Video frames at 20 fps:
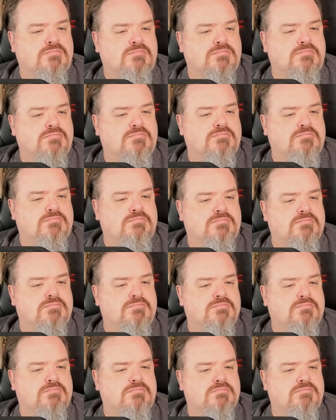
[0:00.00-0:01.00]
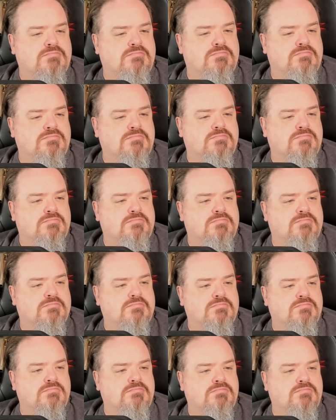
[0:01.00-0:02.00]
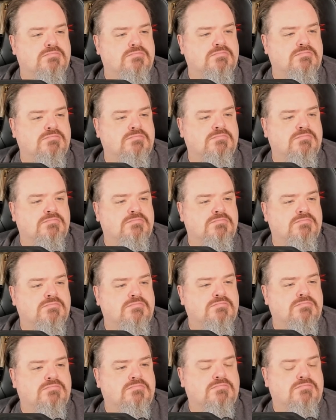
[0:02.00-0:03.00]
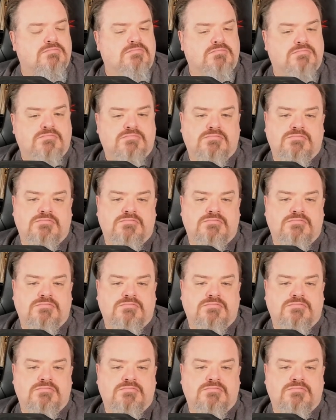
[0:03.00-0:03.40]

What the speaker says: (not speaking)